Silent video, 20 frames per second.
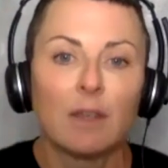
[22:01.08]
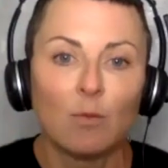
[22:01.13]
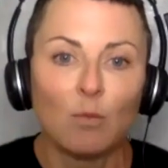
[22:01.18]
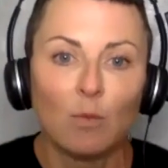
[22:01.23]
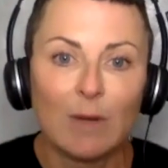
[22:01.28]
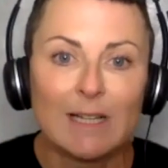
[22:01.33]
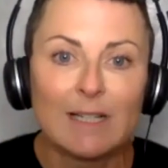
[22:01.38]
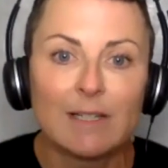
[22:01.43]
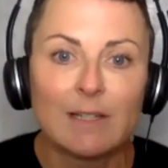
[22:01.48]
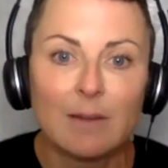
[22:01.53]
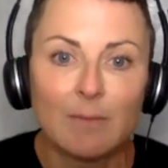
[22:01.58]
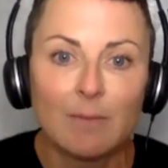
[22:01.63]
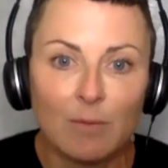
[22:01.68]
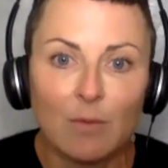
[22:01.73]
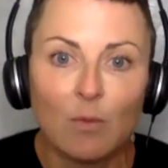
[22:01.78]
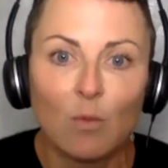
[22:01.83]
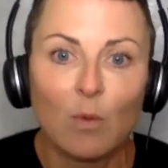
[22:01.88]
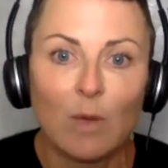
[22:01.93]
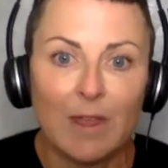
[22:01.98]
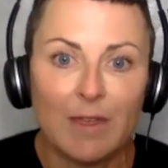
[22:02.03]

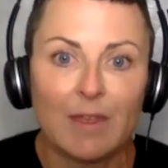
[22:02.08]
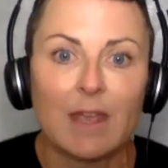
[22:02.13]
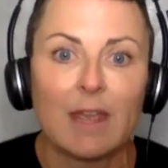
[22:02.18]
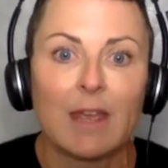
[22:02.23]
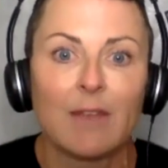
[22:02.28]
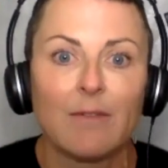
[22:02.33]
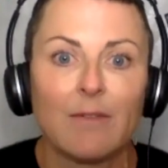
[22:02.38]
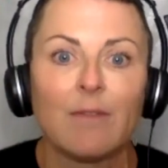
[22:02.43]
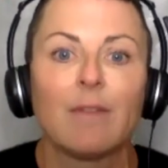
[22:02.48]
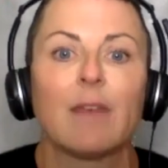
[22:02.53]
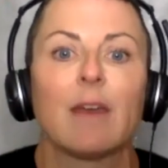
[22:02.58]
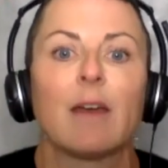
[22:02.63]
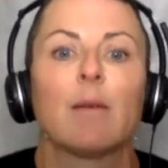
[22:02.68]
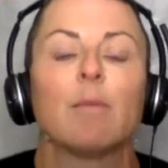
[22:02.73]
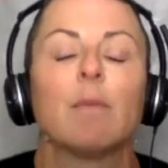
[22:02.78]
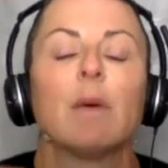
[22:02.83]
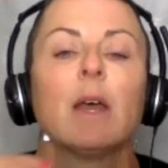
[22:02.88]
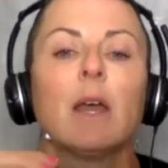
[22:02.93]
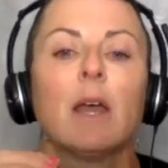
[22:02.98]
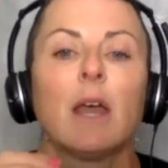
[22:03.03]
wisdom within
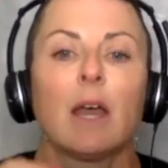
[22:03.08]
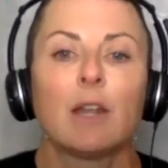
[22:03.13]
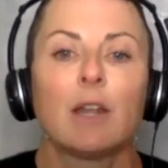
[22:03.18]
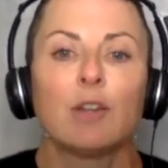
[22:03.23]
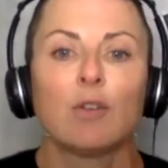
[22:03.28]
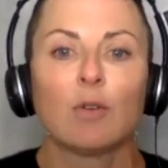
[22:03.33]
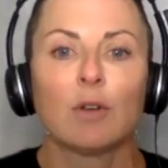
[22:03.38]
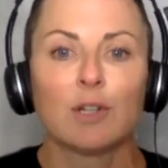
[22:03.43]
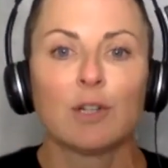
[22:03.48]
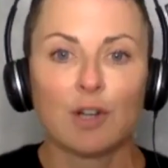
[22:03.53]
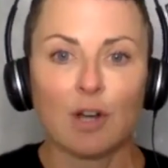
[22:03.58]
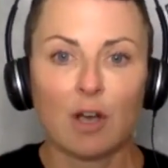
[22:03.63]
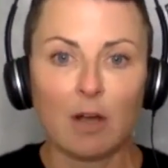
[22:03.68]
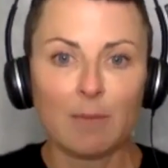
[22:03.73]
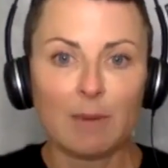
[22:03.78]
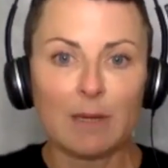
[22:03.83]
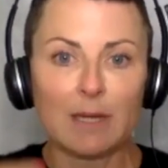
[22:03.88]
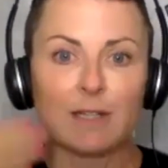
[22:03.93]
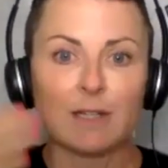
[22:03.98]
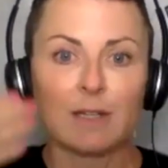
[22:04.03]
them. And your
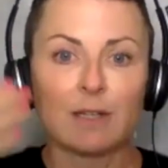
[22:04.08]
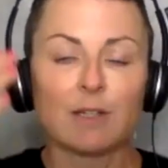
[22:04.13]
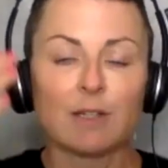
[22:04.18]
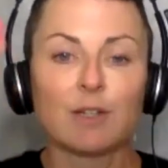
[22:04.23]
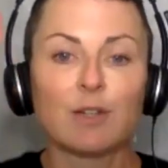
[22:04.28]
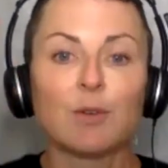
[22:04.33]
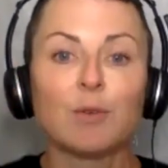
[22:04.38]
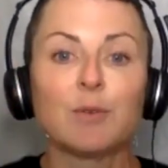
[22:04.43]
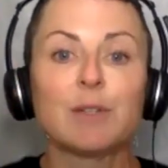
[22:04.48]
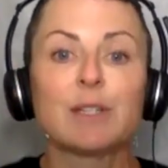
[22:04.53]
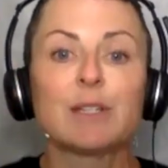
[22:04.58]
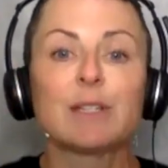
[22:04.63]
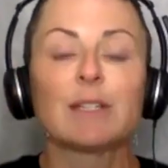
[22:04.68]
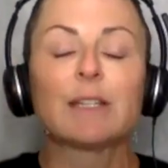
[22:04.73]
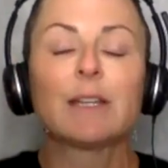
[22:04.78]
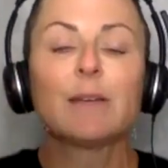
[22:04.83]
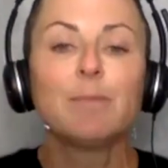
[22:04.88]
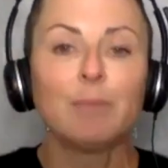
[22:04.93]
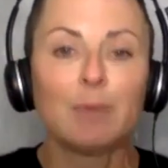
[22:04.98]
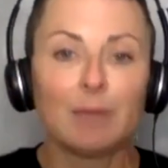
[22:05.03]
job is to
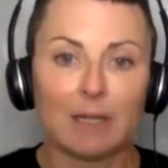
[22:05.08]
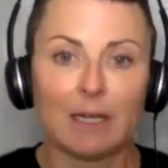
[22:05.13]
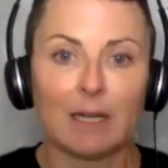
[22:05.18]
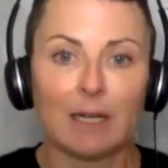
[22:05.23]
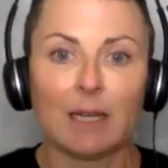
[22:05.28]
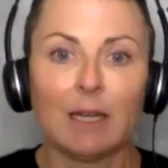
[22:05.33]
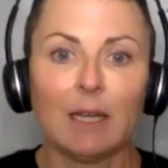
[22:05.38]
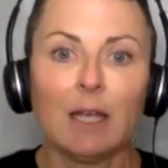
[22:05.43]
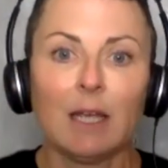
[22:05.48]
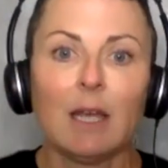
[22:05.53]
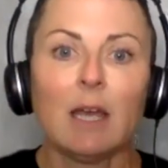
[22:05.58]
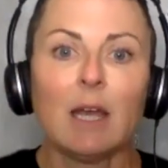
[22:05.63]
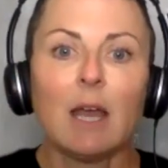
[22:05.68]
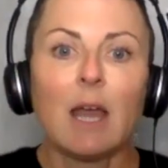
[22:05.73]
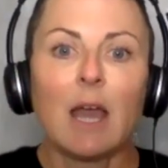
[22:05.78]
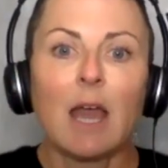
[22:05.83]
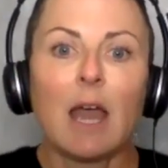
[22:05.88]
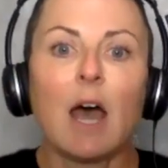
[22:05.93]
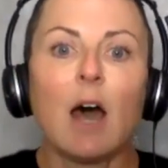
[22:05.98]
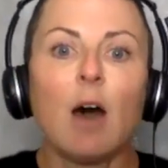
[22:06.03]
simply
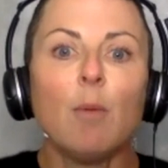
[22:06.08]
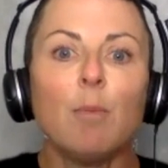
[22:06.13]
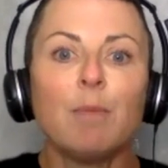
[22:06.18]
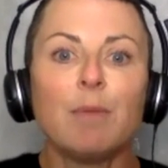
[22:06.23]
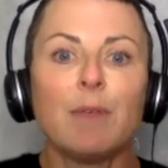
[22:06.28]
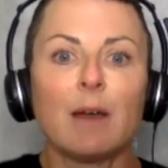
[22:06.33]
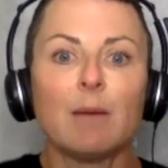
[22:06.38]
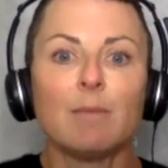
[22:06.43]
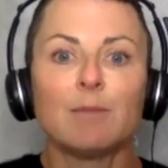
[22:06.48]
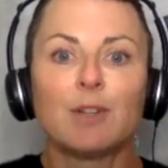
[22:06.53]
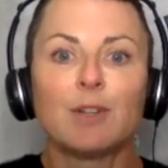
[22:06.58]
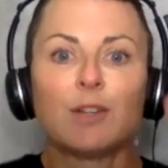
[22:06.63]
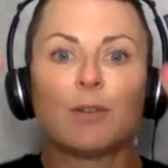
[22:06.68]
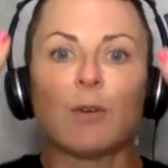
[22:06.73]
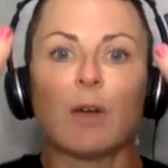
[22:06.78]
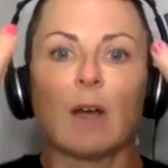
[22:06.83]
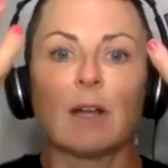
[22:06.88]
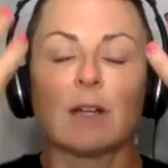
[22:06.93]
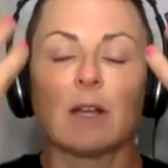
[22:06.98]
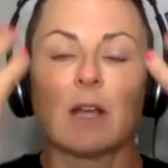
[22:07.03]
help them to
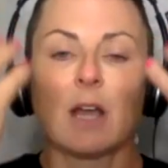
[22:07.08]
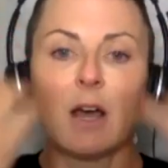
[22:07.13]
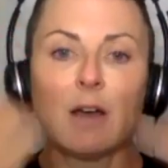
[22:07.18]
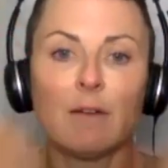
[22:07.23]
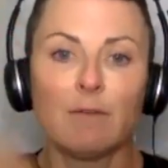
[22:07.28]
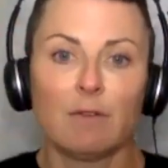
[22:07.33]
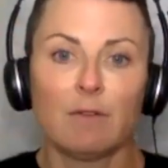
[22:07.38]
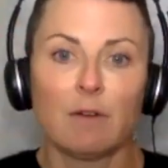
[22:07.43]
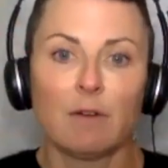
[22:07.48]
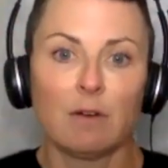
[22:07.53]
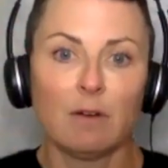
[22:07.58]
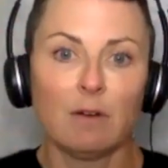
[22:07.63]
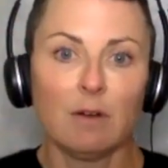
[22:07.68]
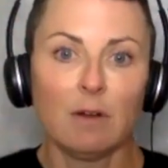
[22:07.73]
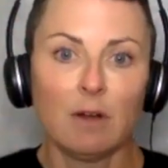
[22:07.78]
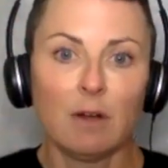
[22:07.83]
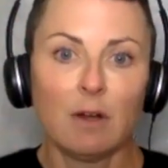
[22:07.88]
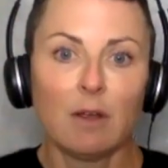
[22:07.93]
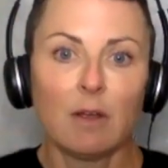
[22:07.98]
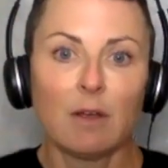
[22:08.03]
uncover
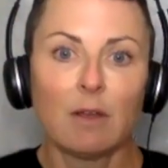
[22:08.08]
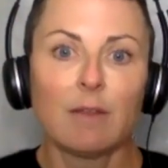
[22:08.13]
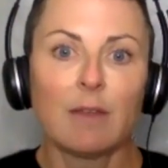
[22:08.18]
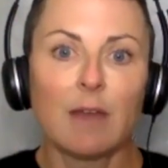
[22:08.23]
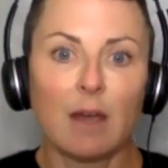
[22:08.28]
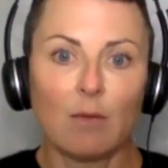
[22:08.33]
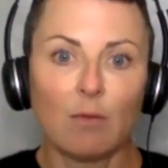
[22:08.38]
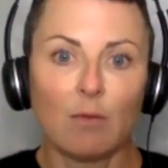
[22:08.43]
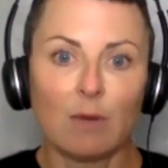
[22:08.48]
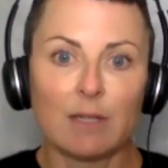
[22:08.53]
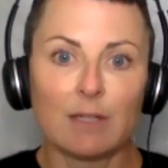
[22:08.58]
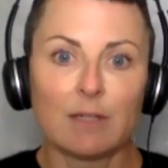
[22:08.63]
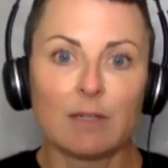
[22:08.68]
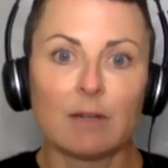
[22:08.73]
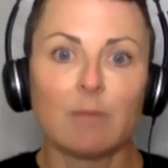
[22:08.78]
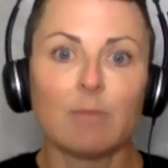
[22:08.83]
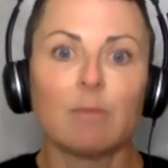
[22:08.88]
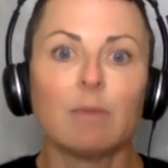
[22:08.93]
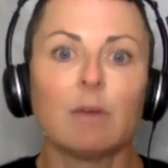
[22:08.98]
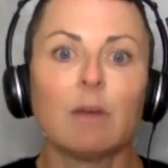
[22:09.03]
that
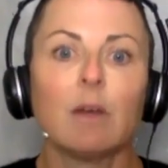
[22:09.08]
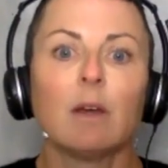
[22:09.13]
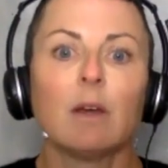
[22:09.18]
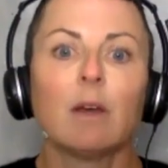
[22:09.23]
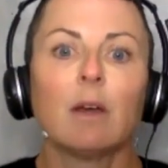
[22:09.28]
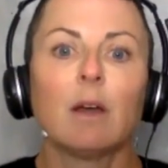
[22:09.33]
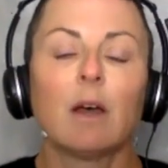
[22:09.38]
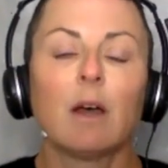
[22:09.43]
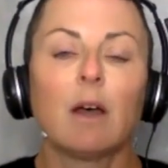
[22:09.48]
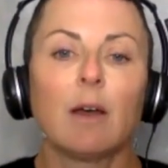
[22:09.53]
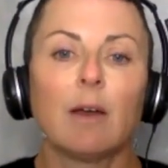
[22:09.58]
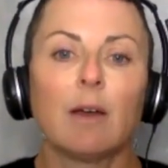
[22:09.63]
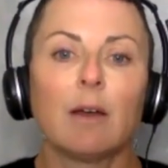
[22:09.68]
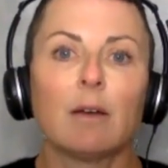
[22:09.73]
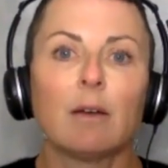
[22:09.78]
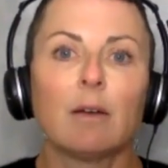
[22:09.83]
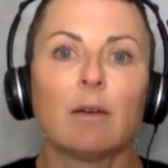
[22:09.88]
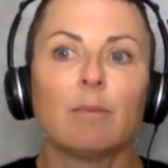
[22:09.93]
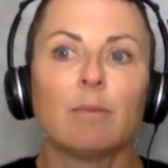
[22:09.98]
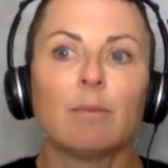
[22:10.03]
wisdom
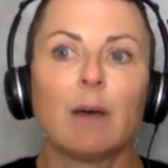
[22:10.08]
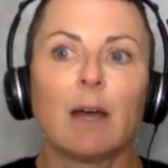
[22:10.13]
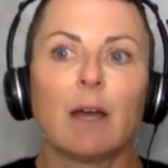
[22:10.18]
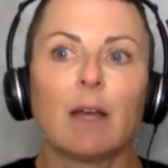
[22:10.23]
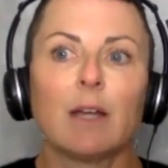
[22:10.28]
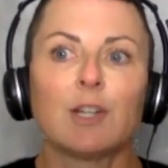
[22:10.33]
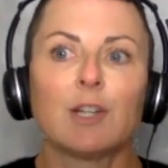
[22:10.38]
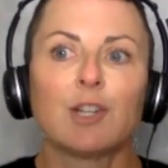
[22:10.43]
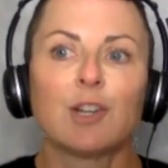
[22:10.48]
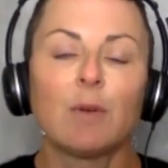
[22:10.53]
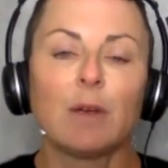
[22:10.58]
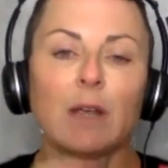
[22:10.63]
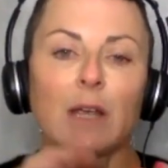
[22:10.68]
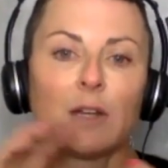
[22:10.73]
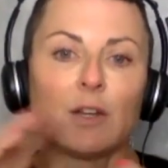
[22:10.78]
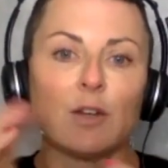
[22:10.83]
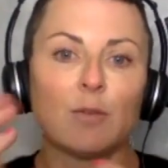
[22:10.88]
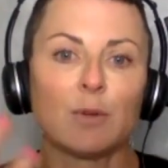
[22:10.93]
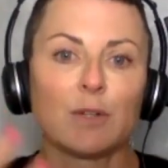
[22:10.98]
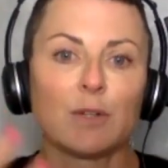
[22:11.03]
by showing a
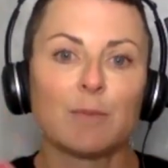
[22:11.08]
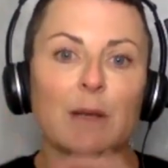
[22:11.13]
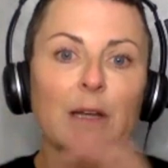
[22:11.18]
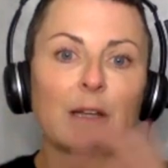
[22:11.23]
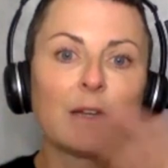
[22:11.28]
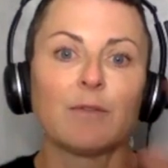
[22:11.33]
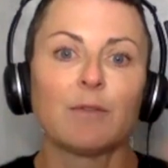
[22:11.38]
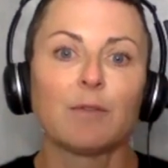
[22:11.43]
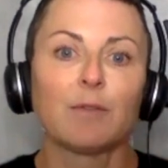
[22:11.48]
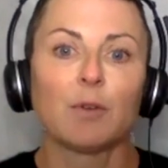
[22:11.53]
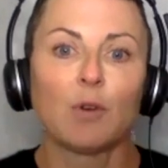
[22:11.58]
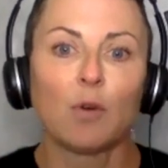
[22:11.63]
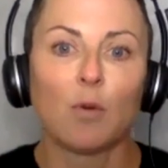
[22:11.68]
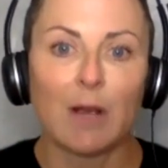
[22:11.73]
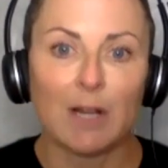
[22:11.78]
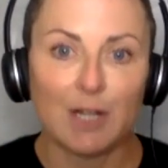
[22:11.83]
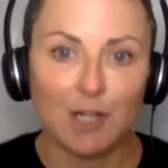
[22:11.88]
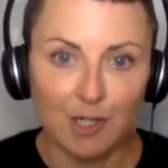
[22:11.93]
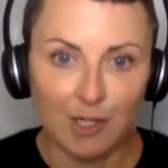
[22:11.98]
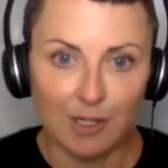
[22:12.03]
new perspective through
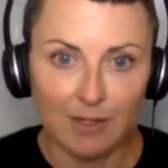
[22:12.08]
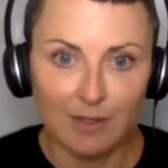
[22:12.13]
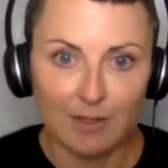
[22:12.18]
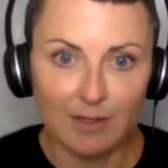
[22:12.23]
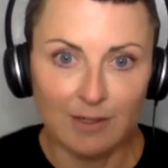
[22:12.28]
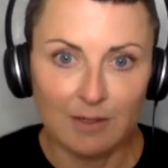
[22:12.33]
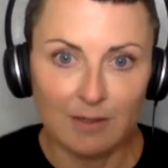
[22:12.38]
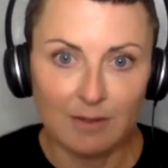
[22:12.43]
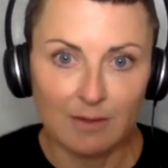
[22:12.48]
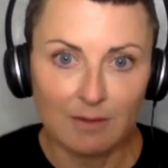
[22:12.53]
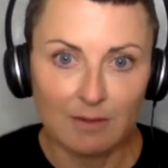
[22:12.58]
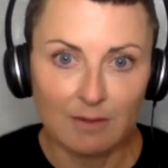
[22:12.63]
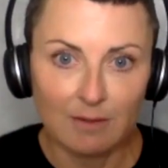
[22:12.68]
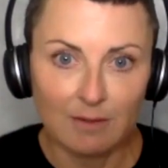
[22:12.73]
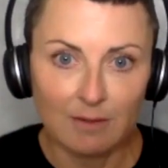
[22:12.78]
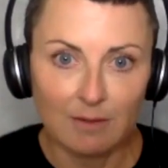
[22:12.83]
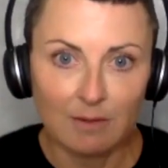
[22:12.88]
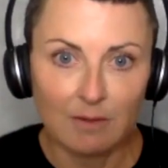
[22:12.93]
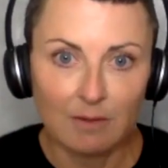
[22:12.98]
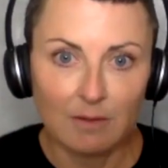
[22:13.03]
questions.
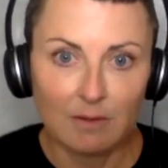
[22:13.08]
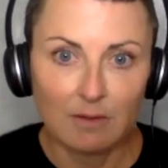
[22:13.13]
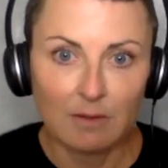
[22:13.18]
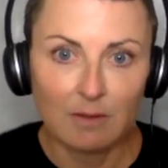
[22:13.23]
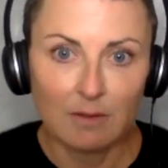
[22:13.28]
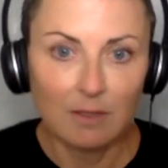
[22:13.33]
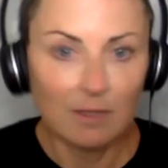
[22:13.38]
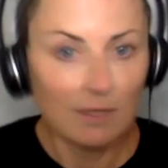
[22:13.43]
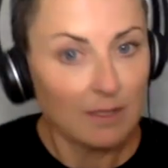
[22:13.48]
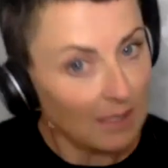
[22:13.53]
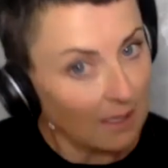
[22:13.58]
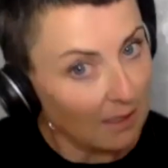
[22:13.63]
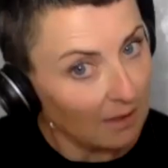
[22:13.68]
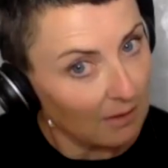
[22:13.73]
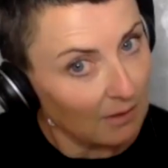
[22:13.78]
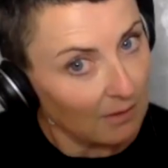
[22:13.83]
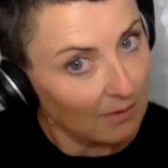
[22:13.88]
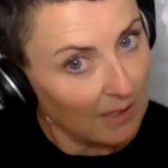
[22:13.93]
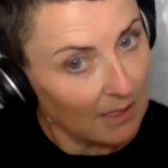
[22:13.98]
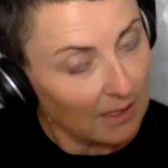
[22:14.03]
Is that
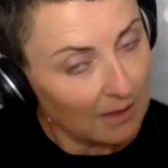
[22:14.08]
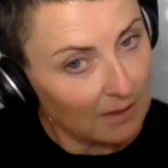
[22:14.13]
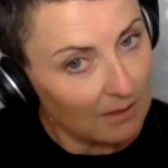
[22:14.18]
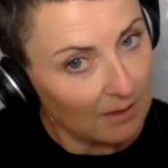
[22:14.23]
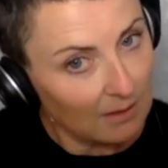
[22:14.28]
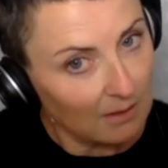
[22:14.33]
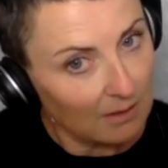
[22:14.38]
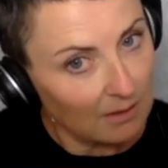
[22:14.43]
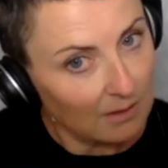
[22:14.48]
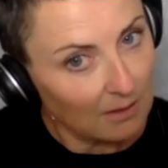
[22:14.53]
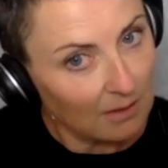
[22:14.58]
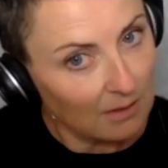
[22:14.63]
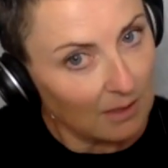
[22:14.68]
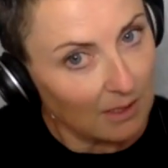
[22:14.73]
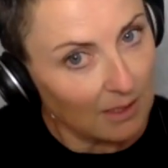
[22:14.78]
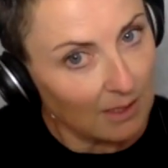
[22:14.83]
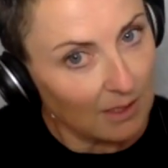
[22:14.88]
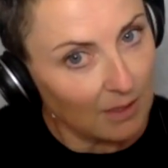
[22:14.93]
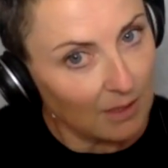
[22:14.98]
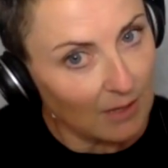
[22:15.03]
correct?
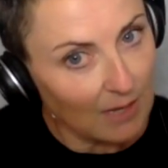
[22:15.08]
Anything you'd add?